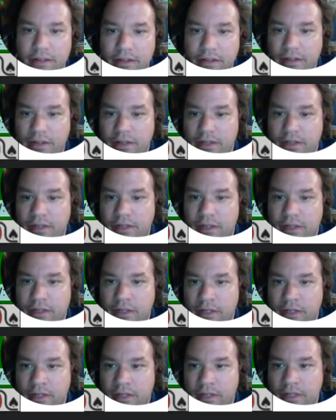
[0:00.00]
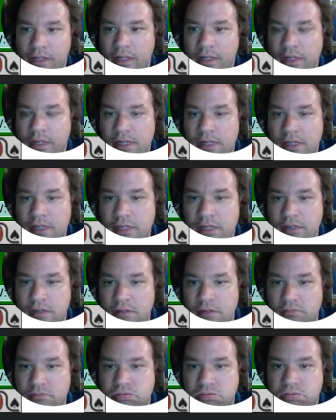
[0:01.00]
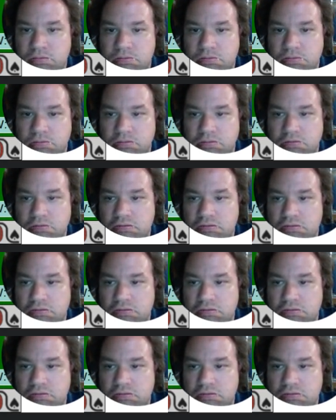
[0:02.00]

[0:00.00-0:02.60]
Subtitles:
[no speech]